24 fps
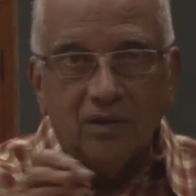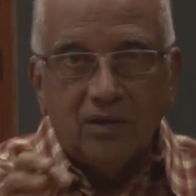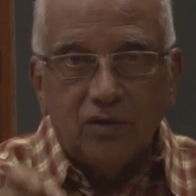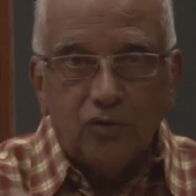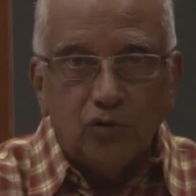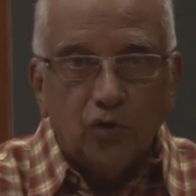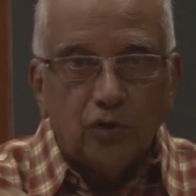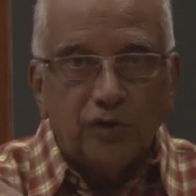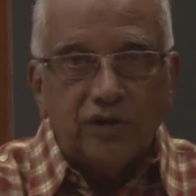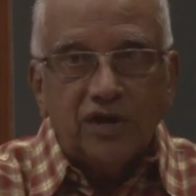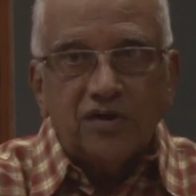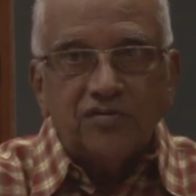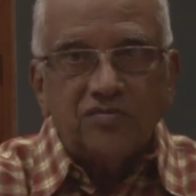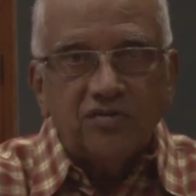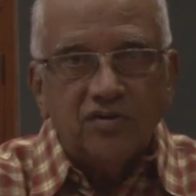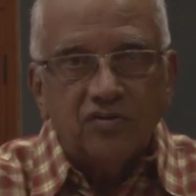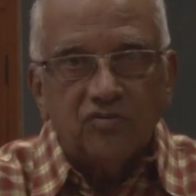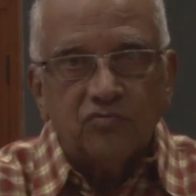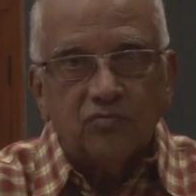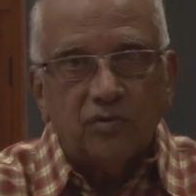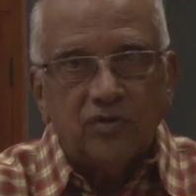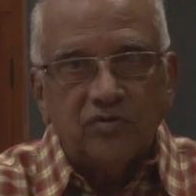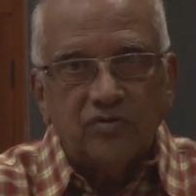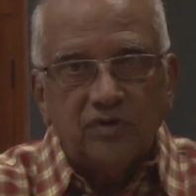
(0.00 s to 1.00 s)

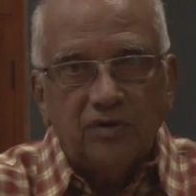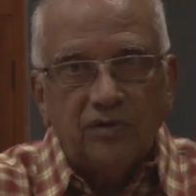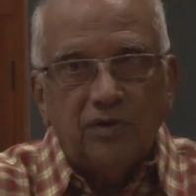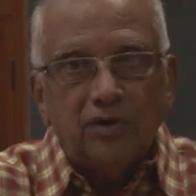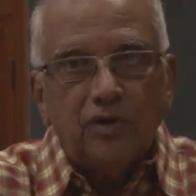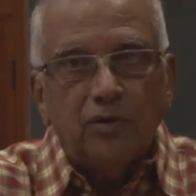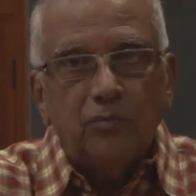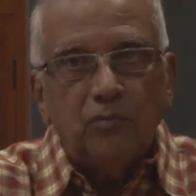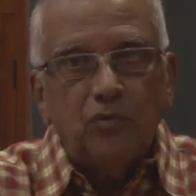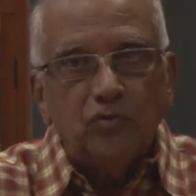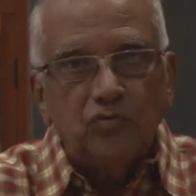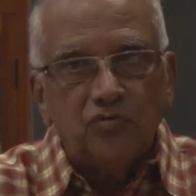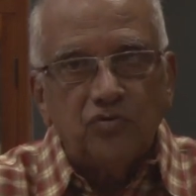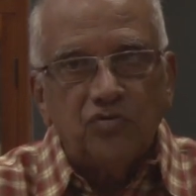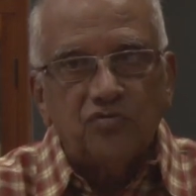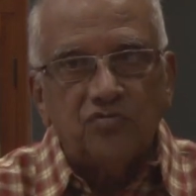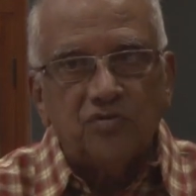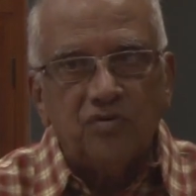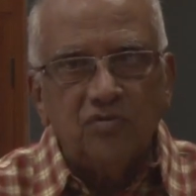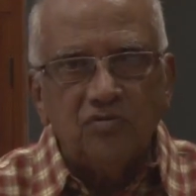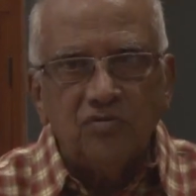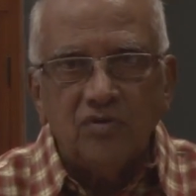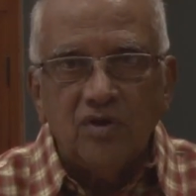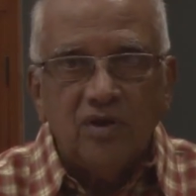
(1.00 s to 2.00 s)
notations was given to
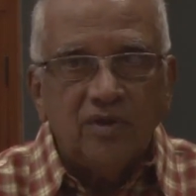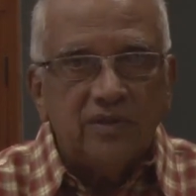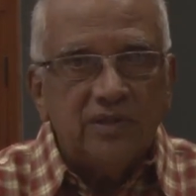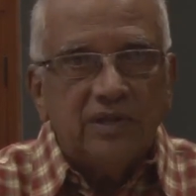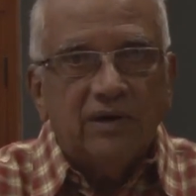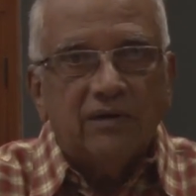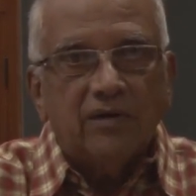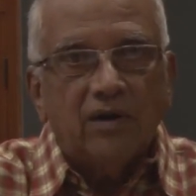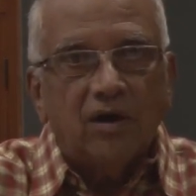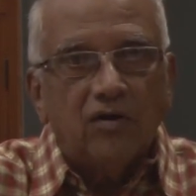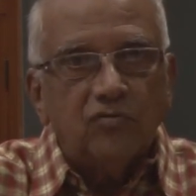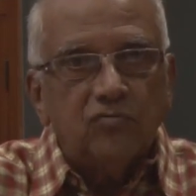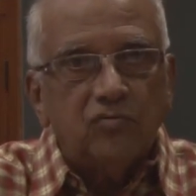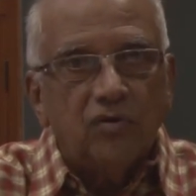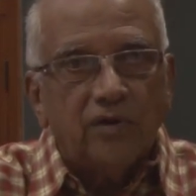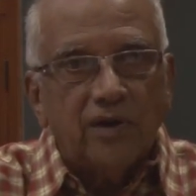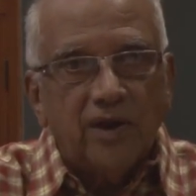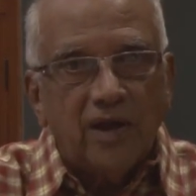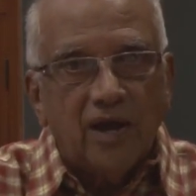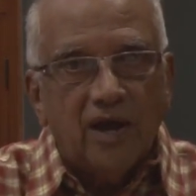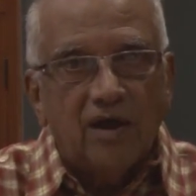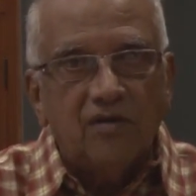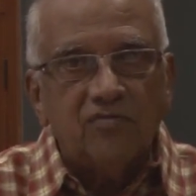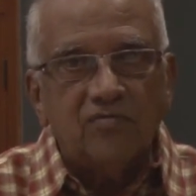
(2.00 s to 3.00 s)
musicians, they were asked to
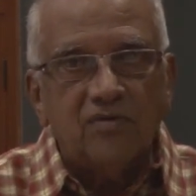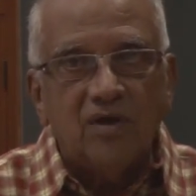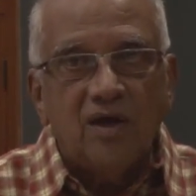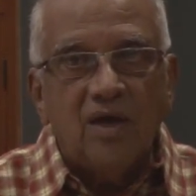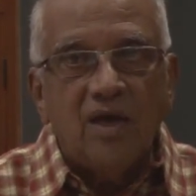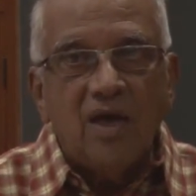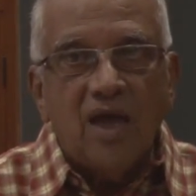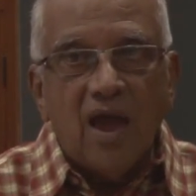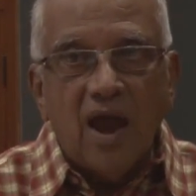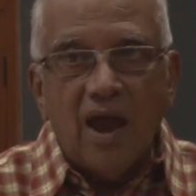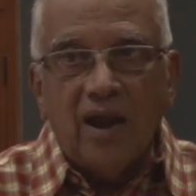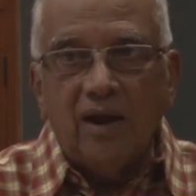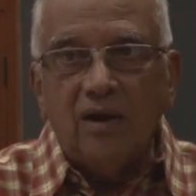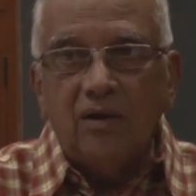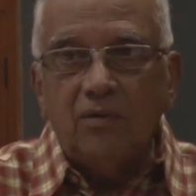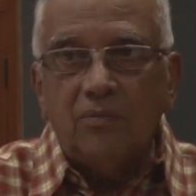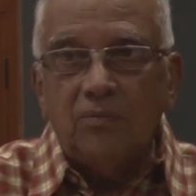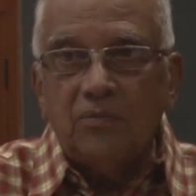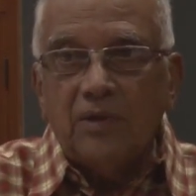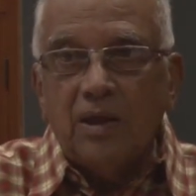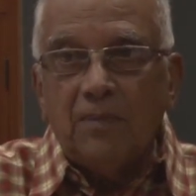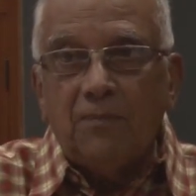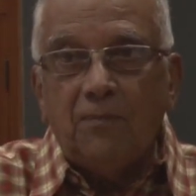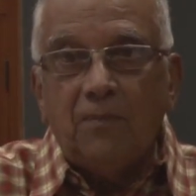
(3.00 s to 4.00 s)
rehearse
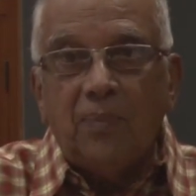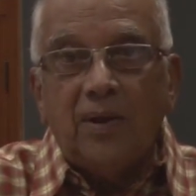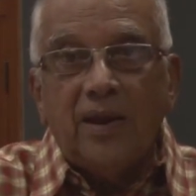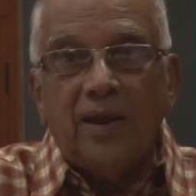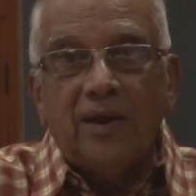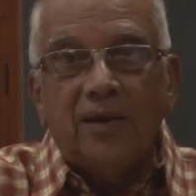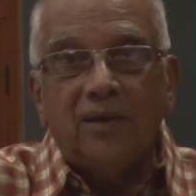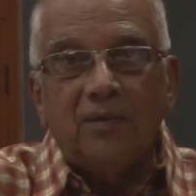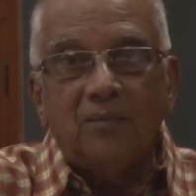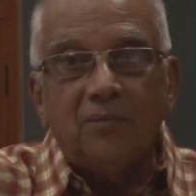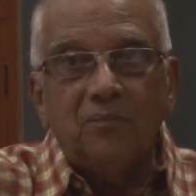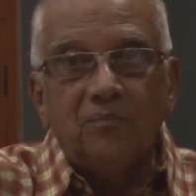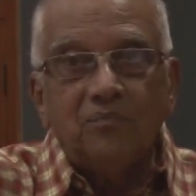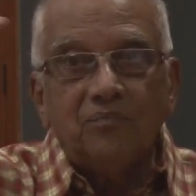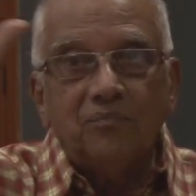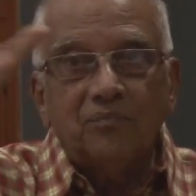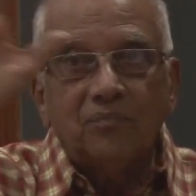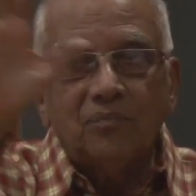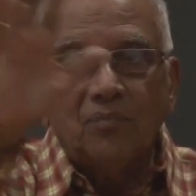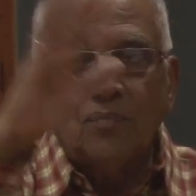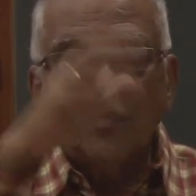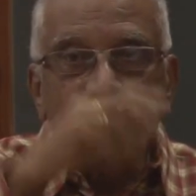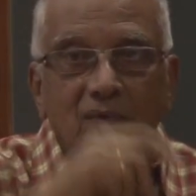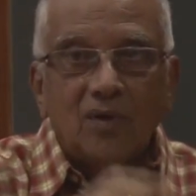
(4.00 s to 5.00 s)
and they played.
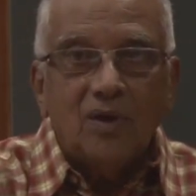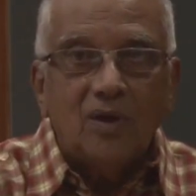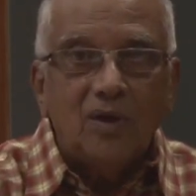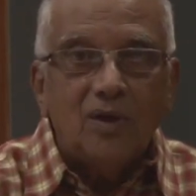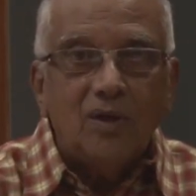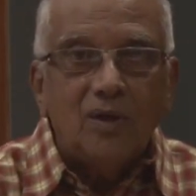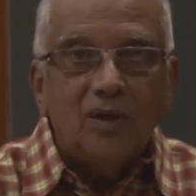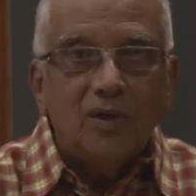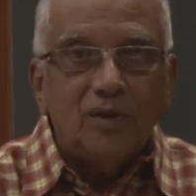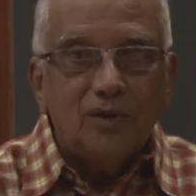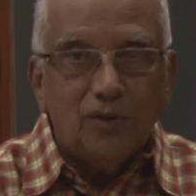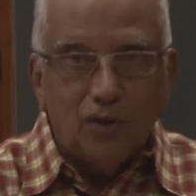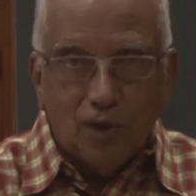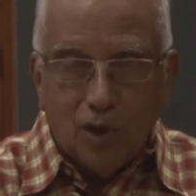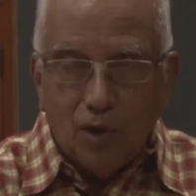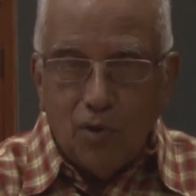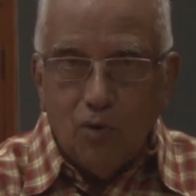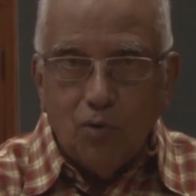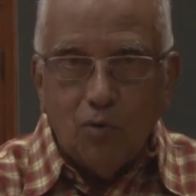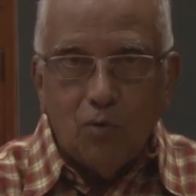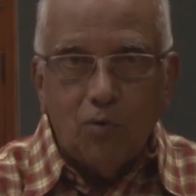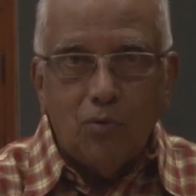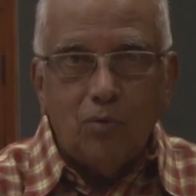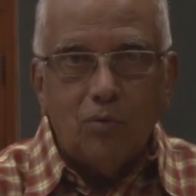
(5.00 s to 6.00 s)

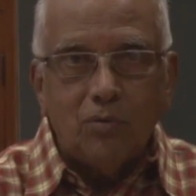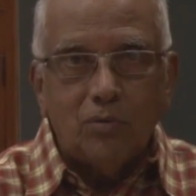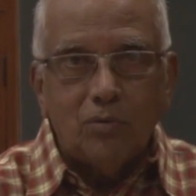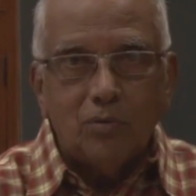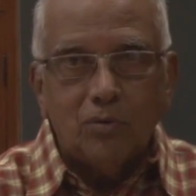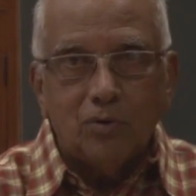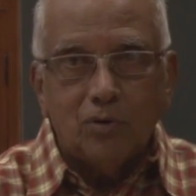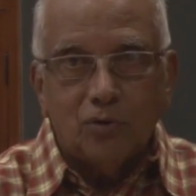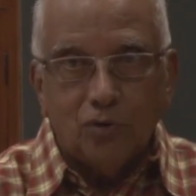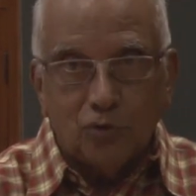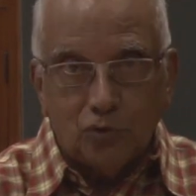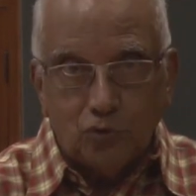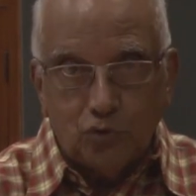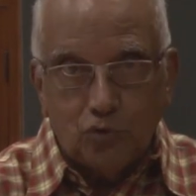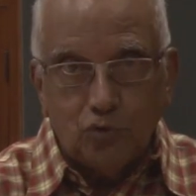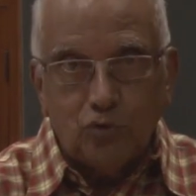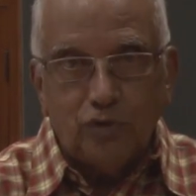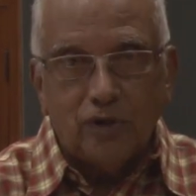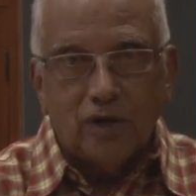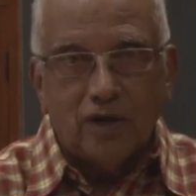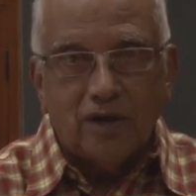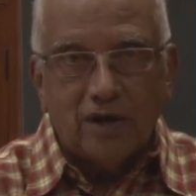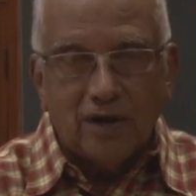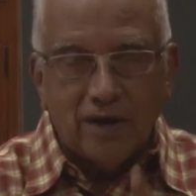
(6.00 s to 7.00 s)
Now, to
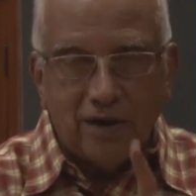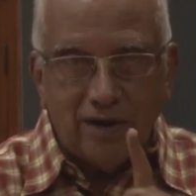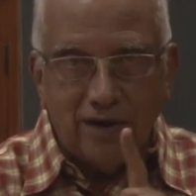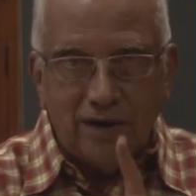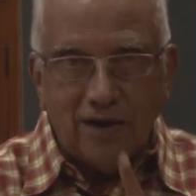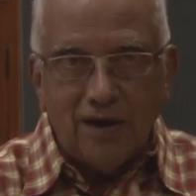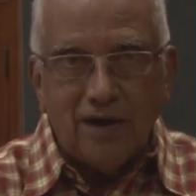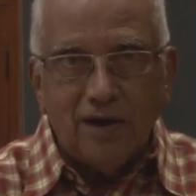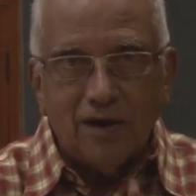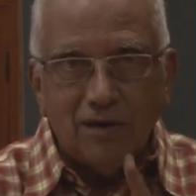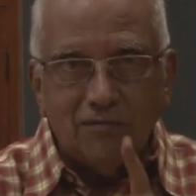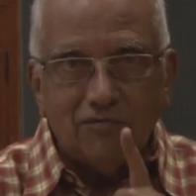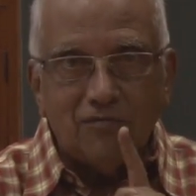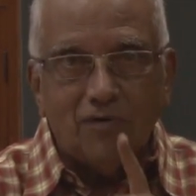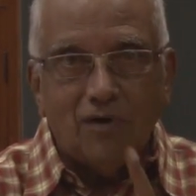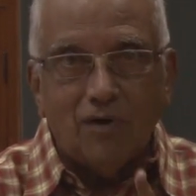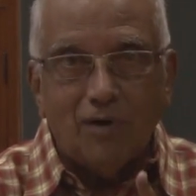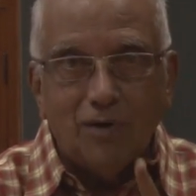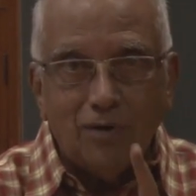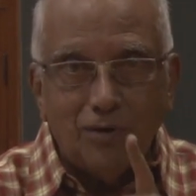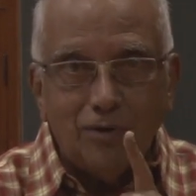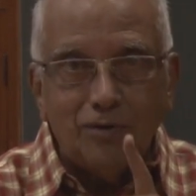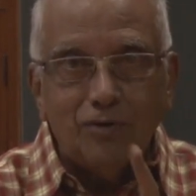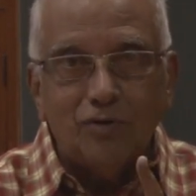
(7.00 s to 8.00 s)
the credit of
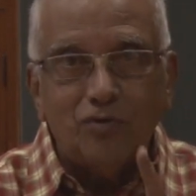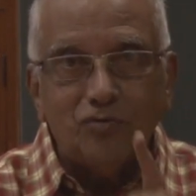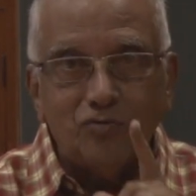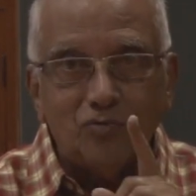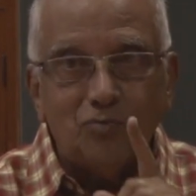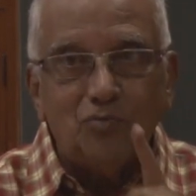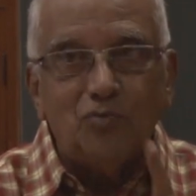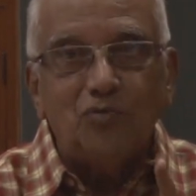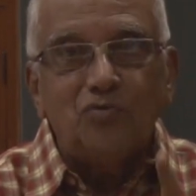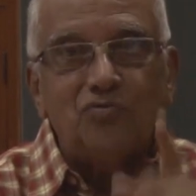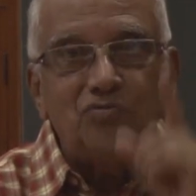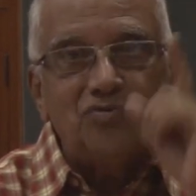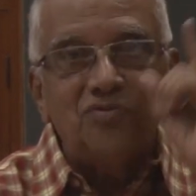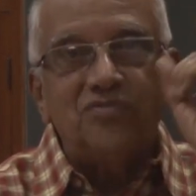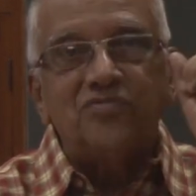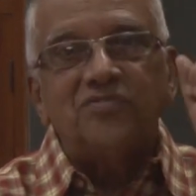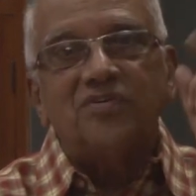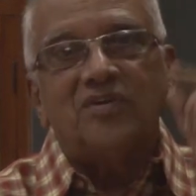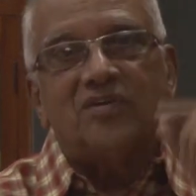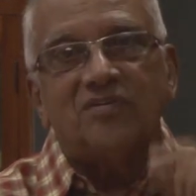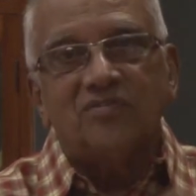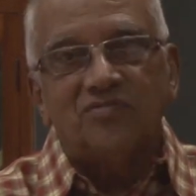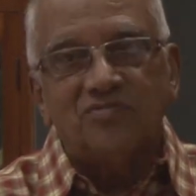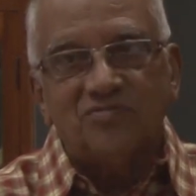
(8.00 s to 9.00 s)
all those
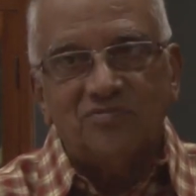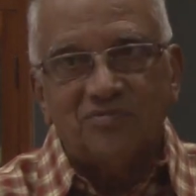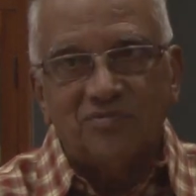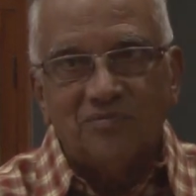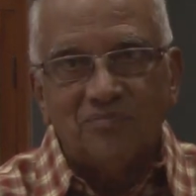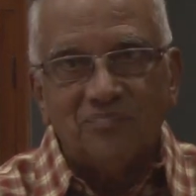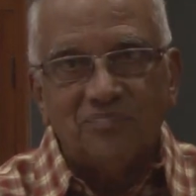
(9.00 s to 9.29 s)
musicians,